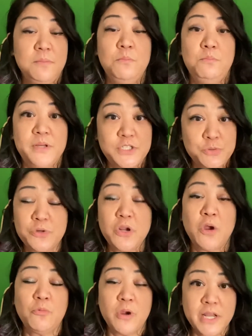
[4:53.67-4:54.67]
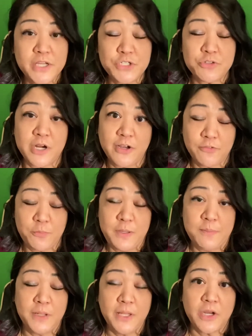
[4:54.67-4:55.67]
Bitch, we're not running a trial for
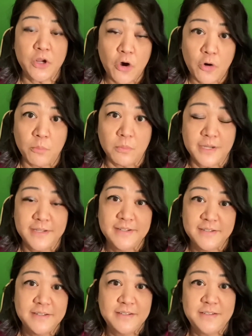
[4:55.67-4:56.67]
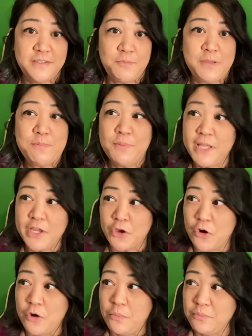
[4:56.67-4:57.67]
people at home. the people at
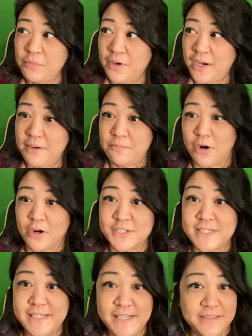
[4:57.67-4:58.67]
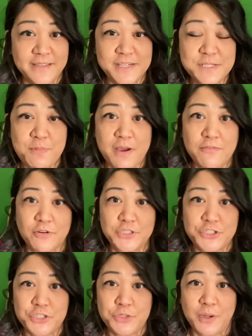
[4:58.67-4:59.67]
home are seeing this by
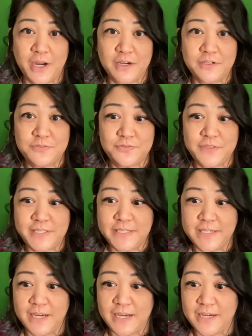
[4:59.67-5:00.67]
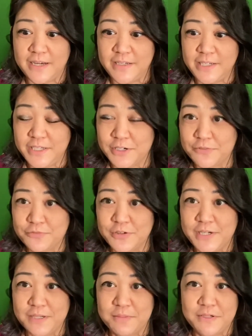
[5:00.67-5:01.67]
virtue of the
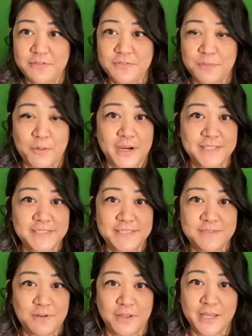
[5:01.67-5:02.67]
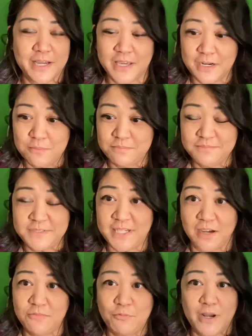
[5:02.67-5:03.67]
freedom of the press and all that kind of
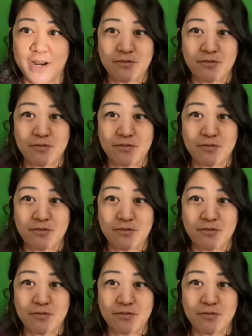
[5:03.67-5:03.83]
stuff, whatever,